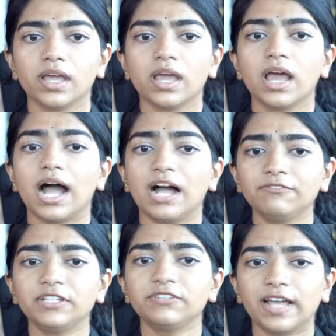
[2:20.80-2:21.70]

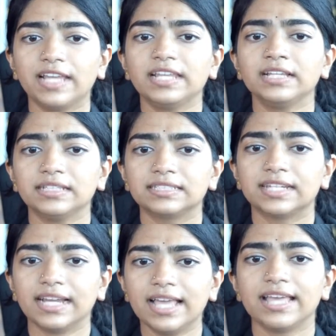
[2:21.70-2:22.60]
After filing its
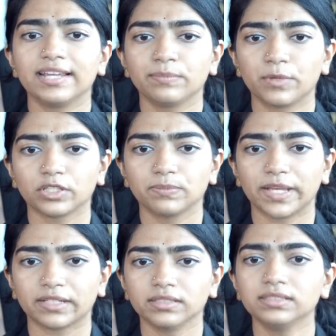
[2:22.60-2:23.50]
red herring
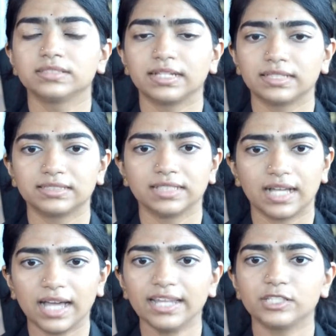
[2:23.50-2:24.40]
prospectus, that is the
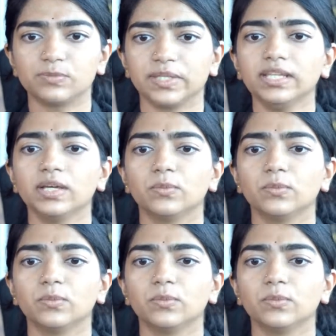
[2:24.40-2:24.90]
RHP,